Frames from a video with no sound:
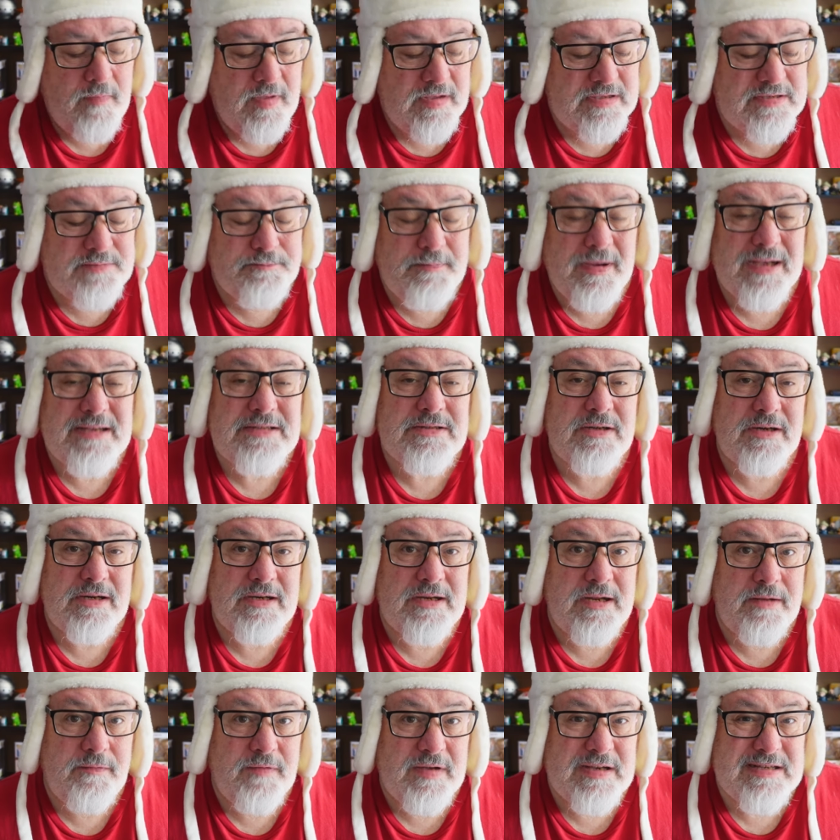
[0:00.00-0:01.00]
it's based on a
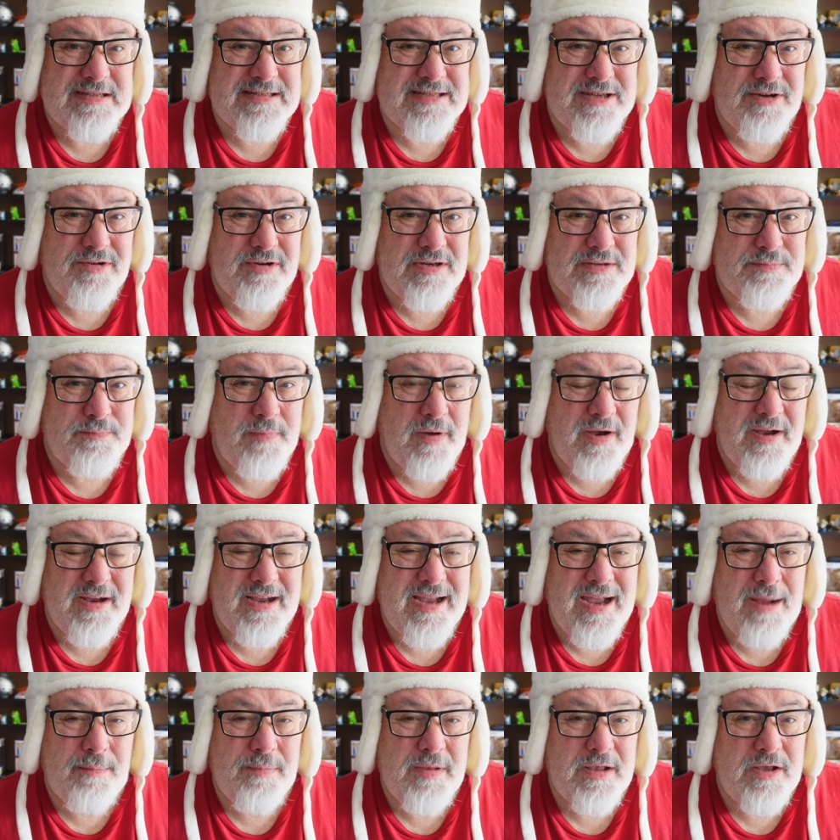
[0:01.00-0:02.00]
TV series by a
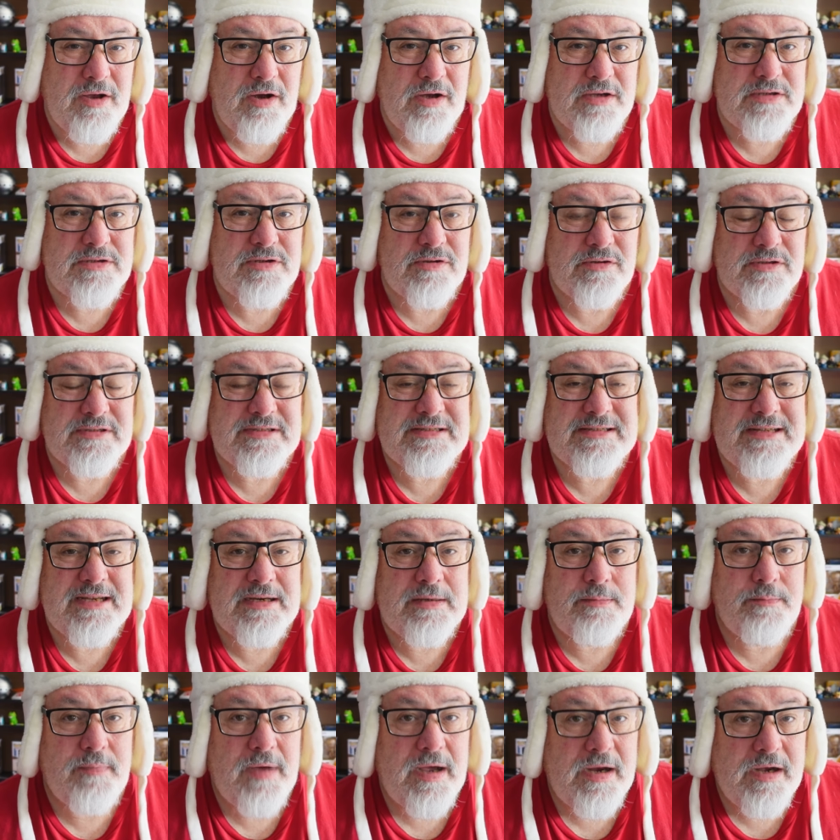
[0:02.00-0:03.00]
couple of guys called
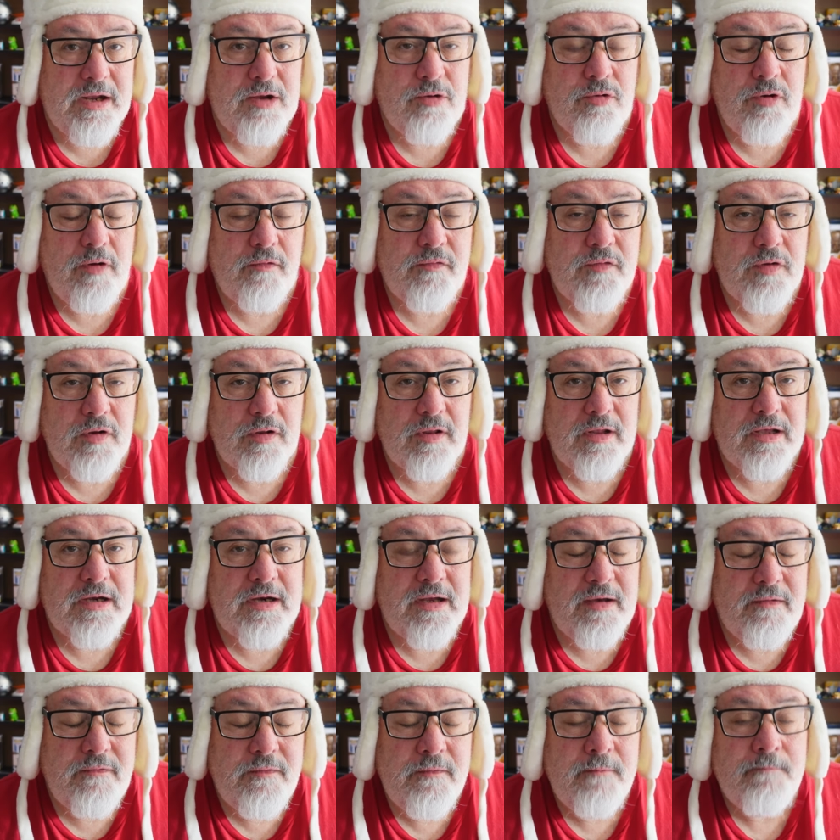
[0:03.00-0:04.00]
Sid and Marty Krofft, oddly
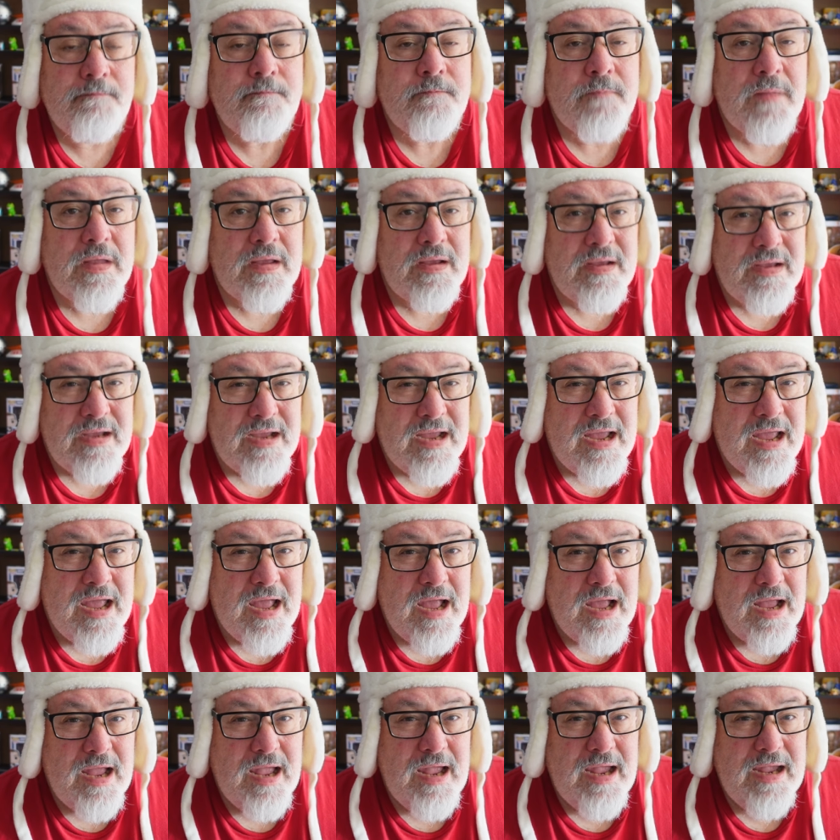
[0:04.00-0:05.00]
enough.
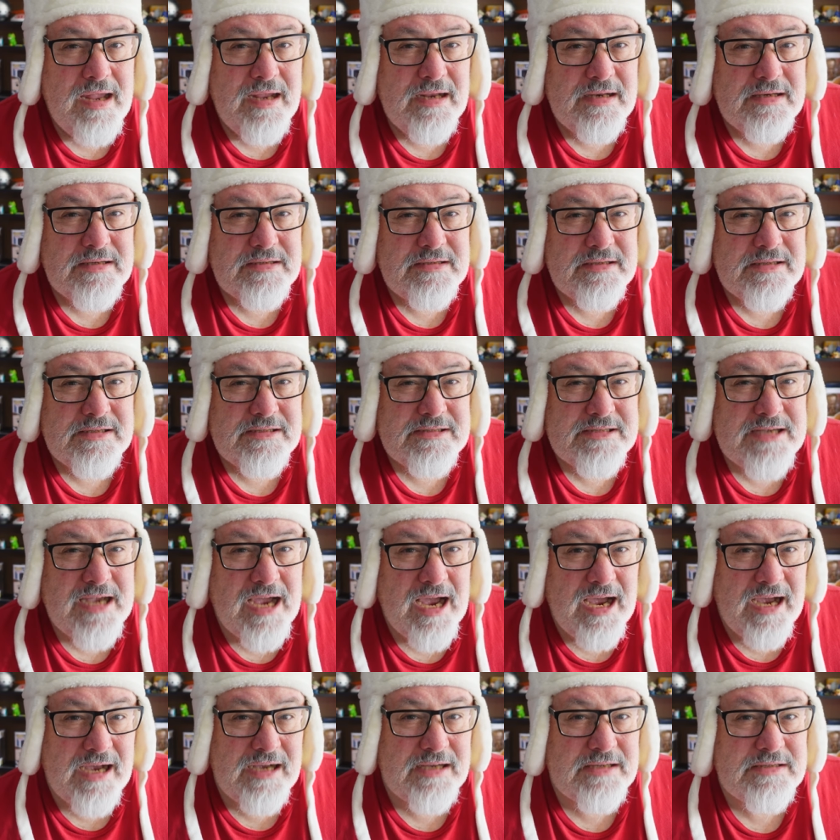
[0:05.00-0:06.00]
And it's
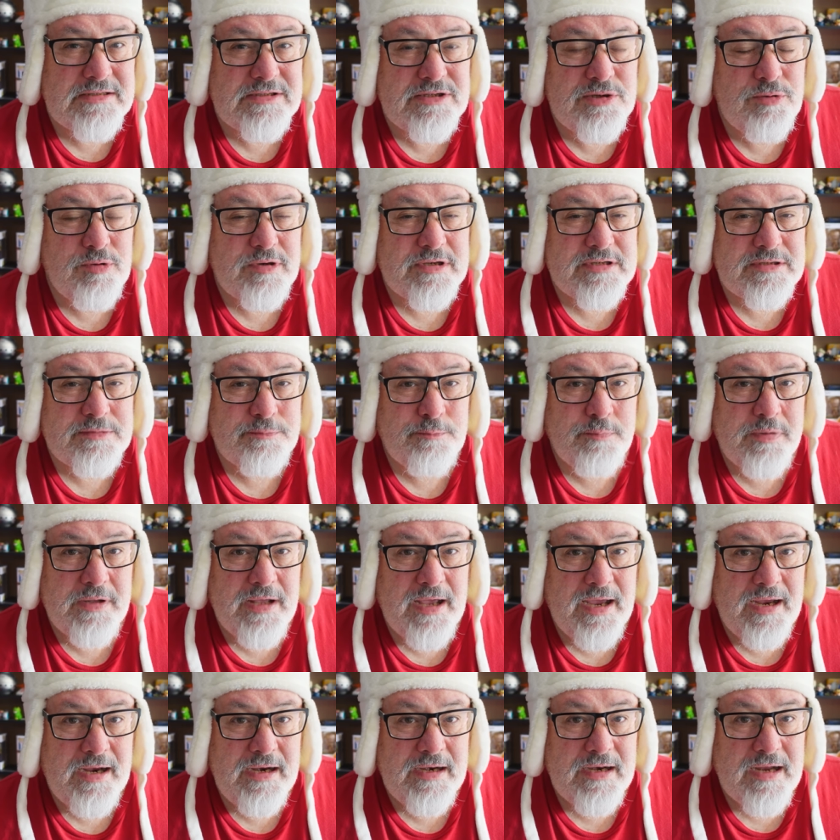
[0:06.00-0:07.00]
hard to
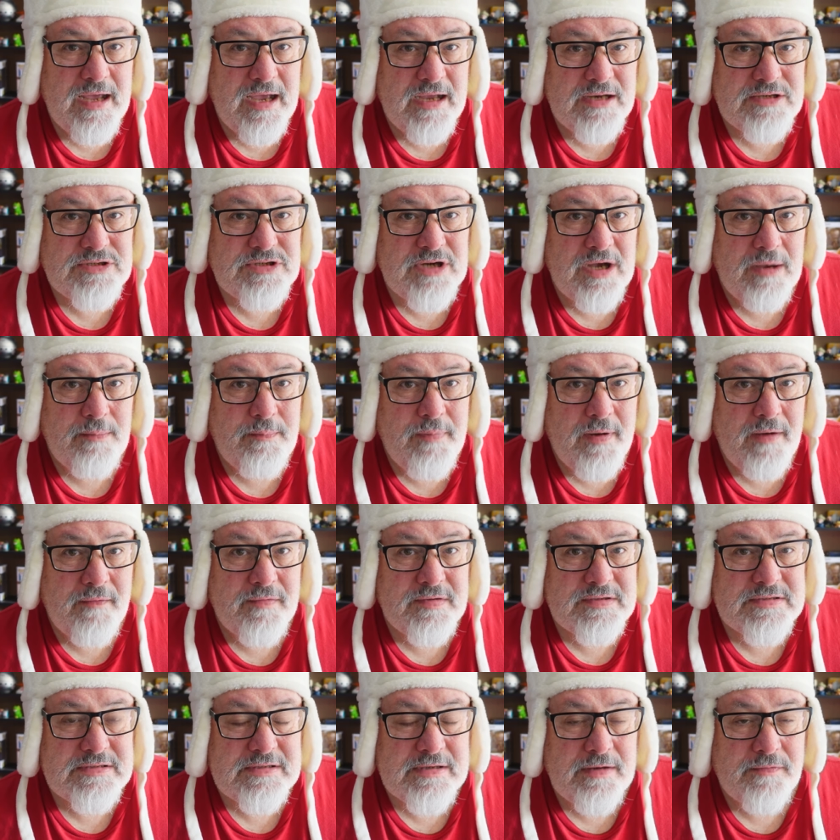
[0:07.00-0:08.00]
explain HR
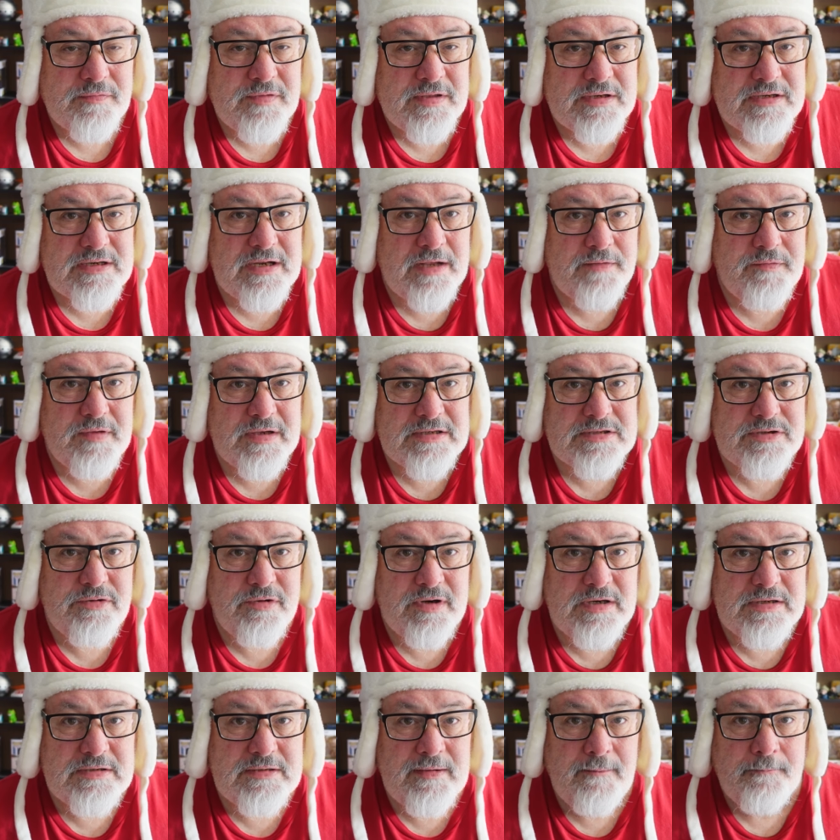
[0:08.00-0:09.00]
Pufnstuf the TV
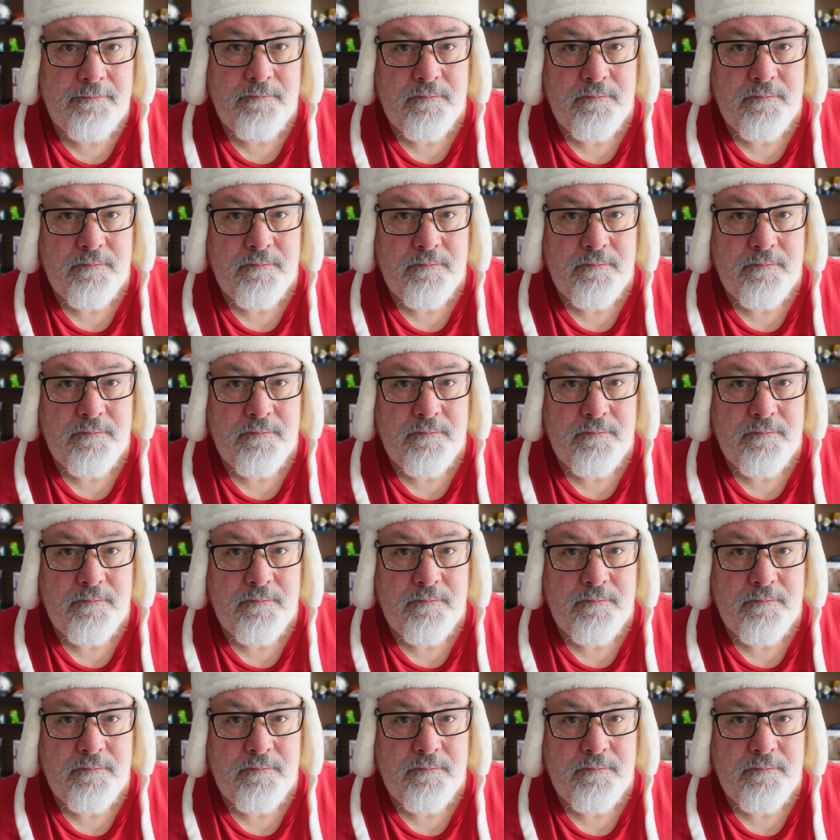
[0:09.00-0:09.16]
series,